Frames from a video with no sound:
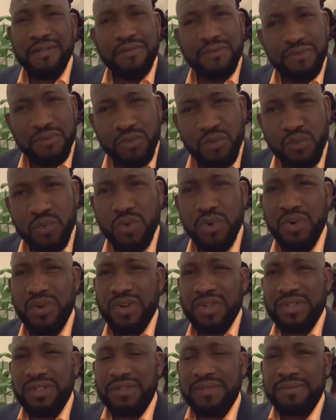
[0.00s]
For
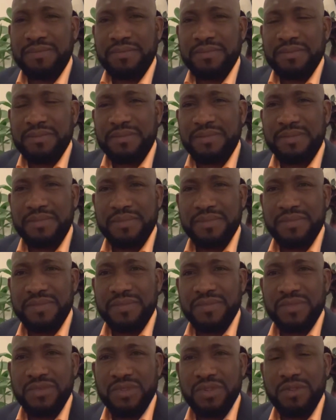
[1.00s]
what?
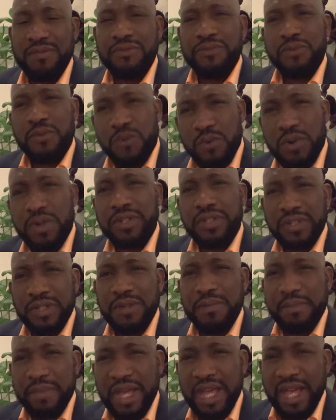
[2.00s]
For what,
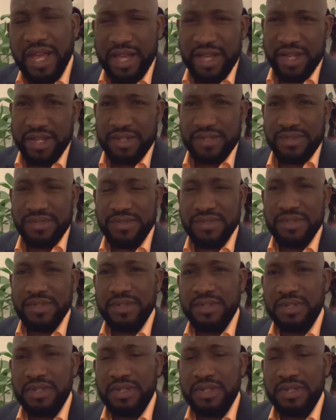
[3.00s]
you may ask?